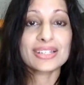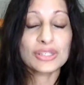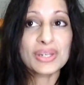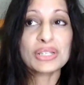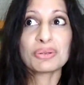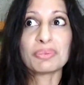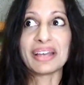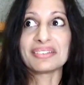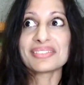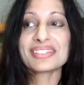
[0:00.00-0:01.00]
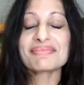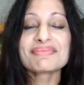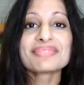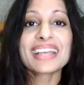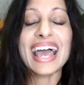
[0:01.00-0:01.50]
£23
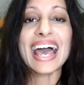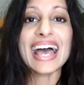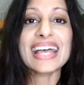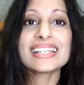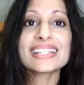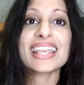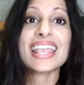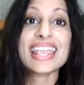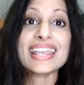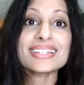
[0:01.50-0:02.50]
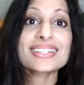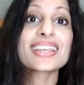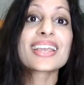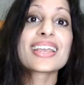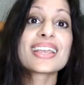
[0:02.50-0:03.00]
and it
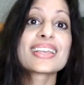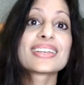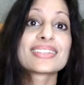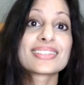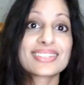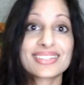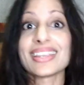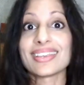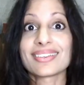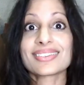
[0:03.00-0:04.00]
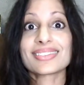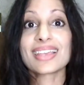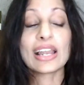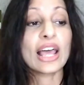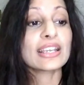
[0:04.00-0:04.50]
stinks.
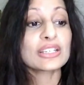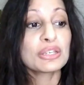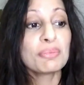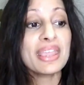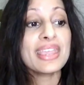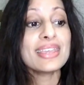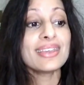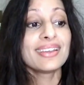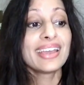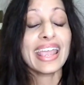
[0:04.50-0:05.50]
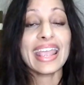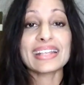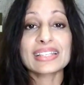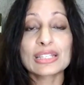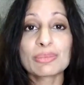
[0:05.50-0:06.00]
Like, to me,
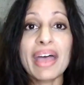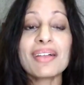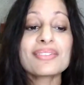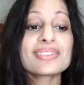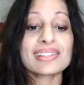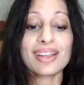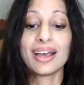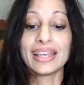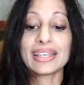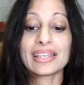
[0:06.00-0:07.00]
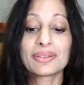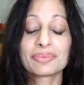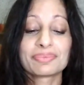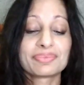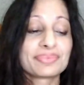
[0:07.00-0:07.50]
it smells like...
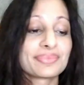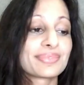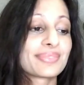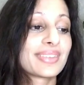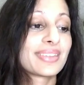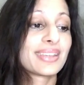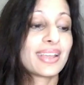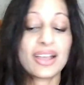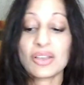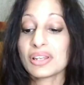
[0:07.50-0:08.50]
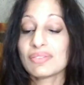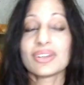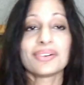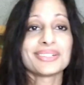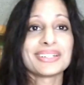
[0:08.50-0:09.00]
I can't even
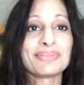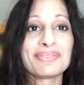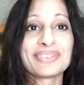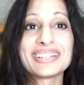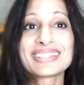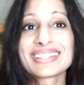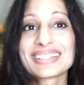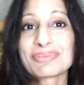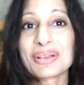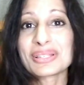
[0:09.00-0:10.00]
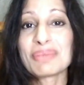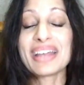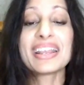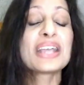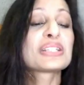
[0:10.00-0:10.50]
hold it in my face because it smells so
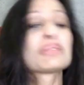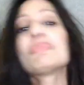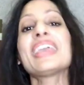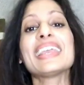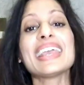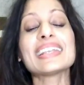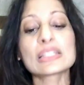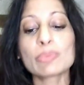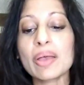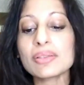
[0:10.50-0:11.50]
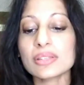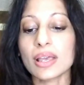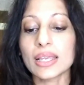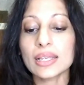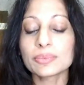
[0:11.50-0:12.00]
bad. To me, it smells
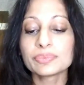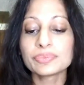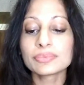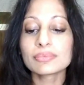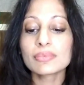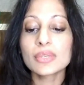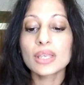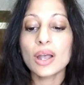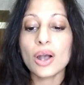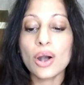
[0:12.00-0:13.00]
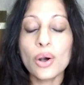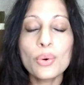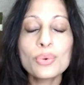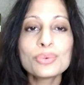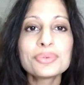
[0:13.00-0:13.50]
like
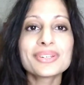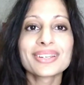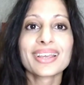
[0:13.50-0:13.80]
old,